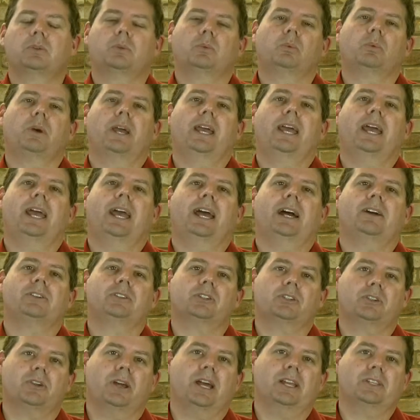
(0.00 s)
where our
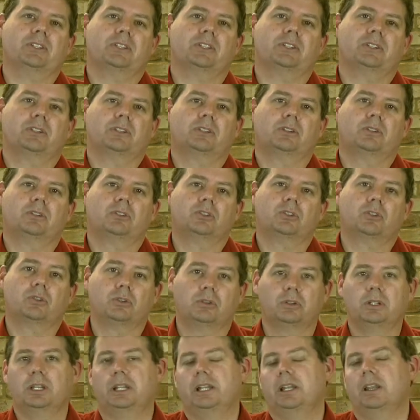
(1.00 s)
trust
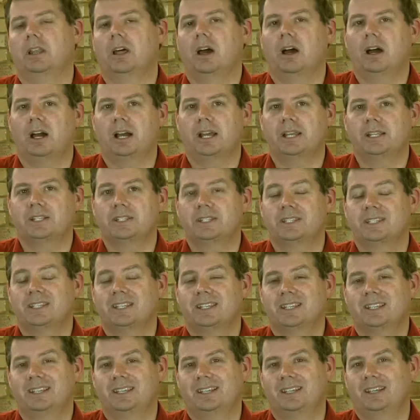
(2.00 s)
truly lies,
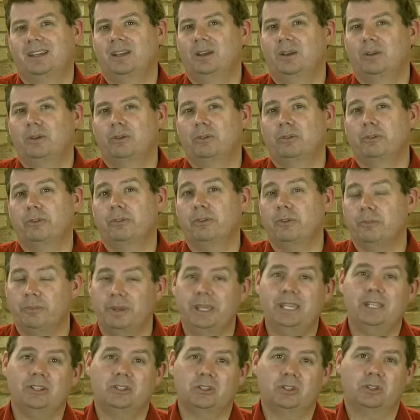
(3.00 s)
for
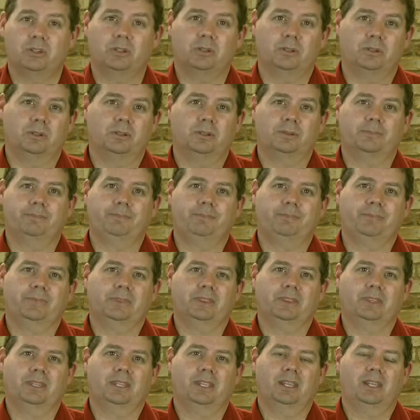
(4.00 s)
me too.
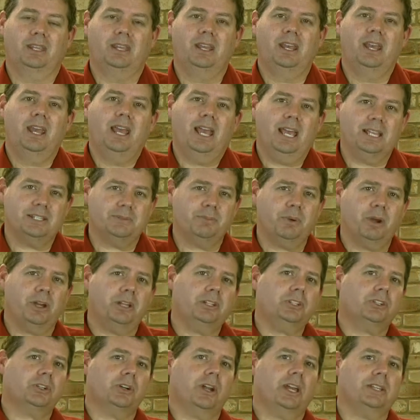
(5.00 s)
Has my
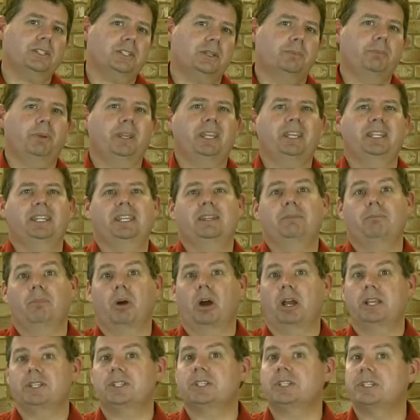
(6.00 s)
trust been in
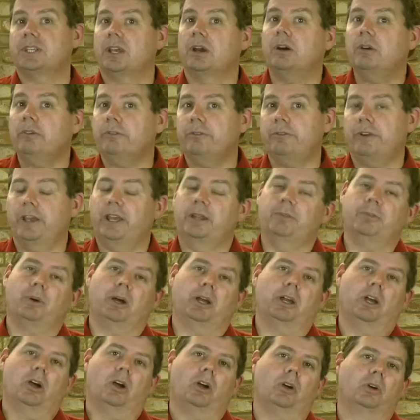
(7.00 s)
myself and
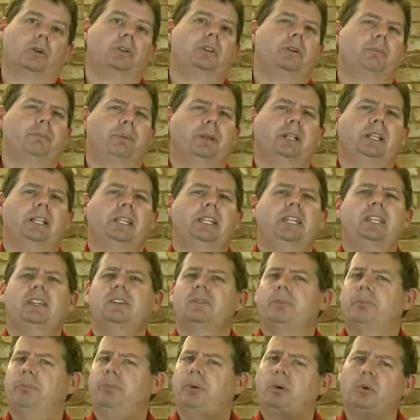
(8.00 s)
my own ability
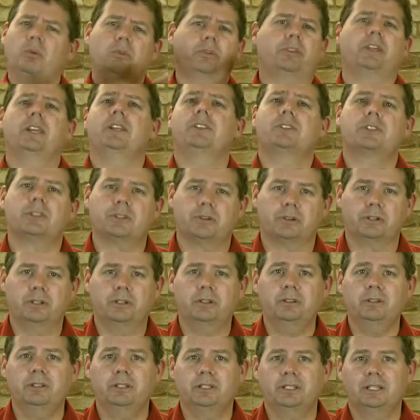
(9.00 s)
to pull things through?